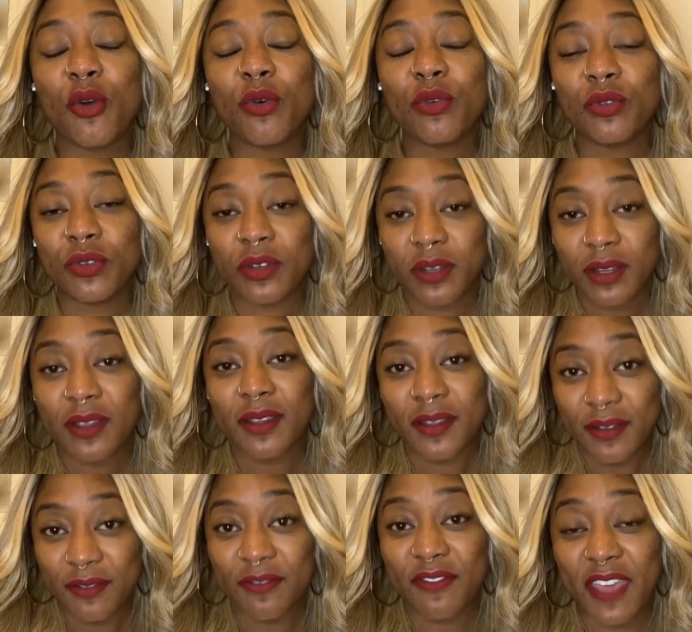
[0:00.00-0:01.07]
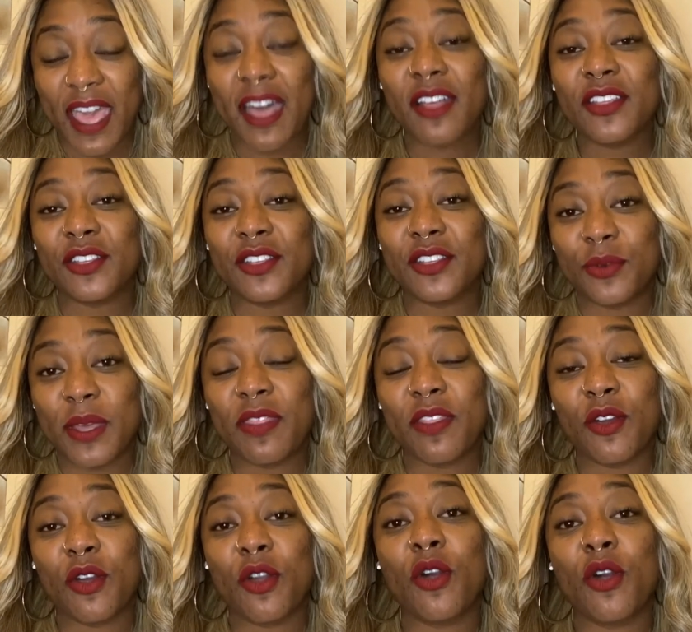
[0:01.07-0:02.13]
own value and
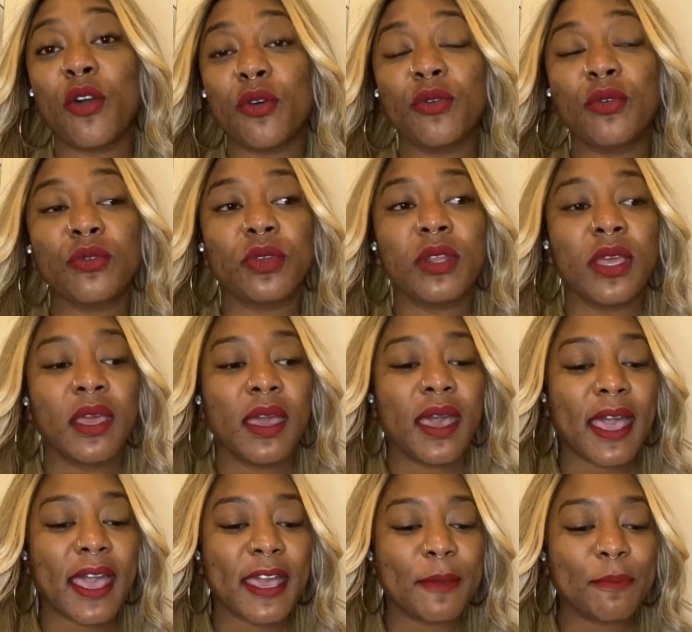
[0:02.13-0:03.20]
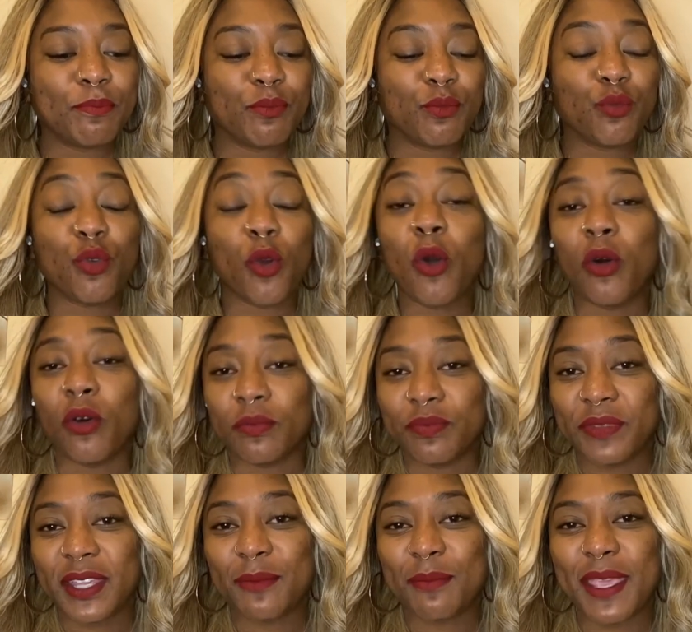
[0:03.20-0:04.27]
their own um, role
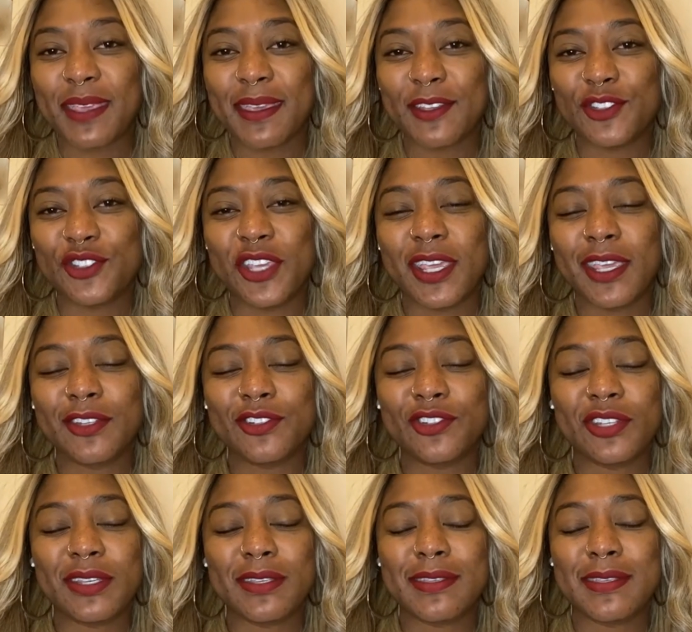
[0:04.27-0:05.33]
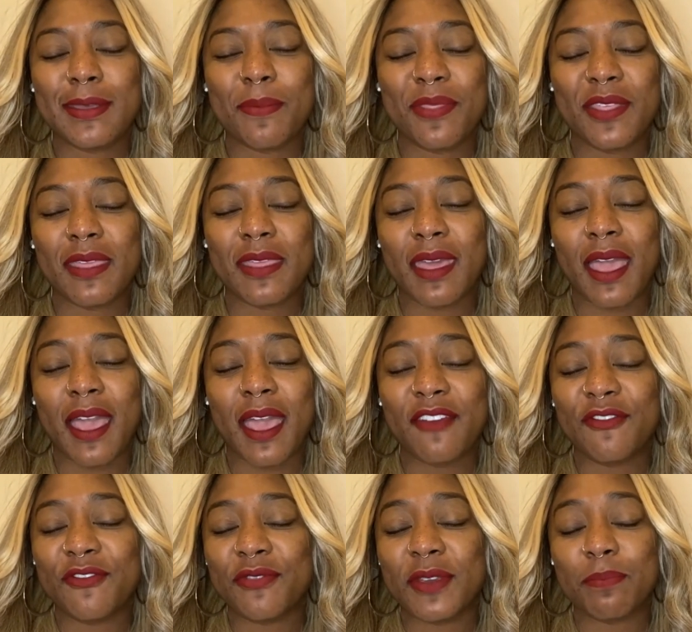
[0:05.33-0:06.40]
in making change is something that
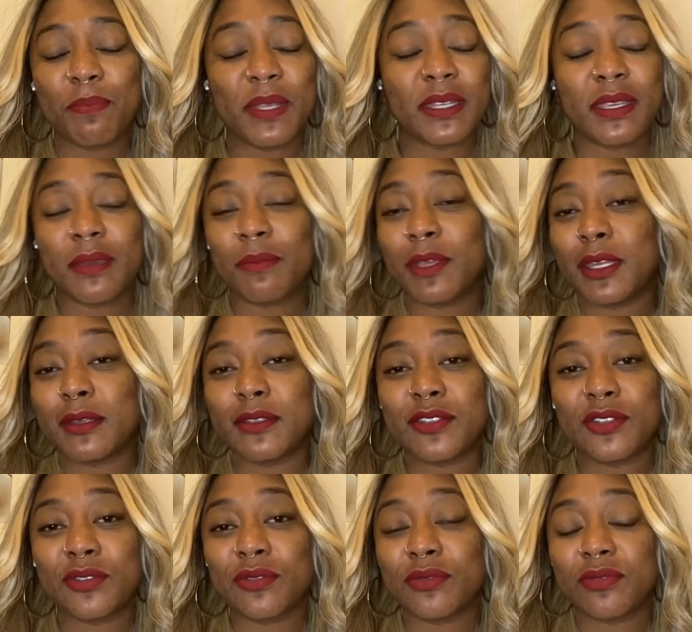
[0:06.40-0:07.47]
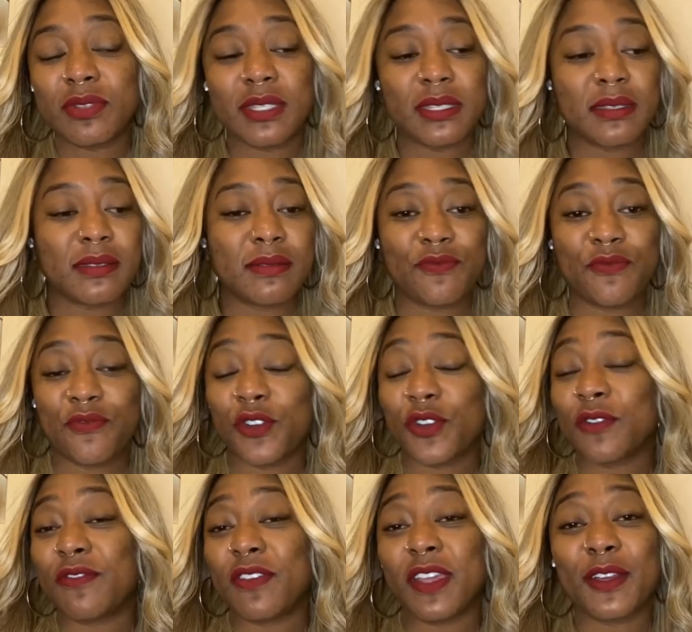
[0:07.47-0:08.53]
i've been committed to
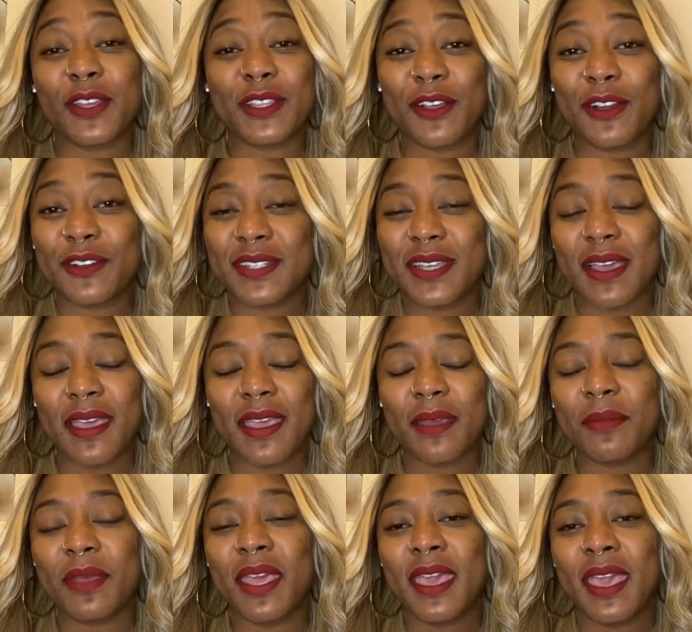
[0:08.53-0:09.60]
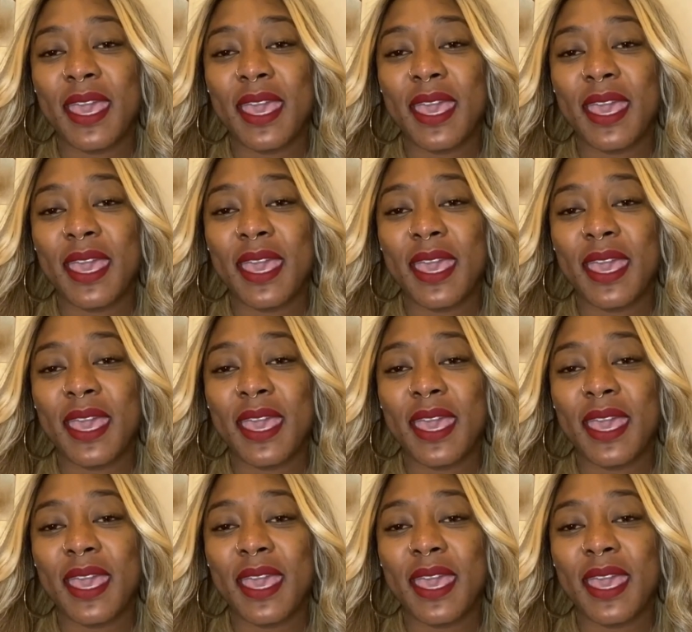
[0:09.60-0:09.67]
for a very long time.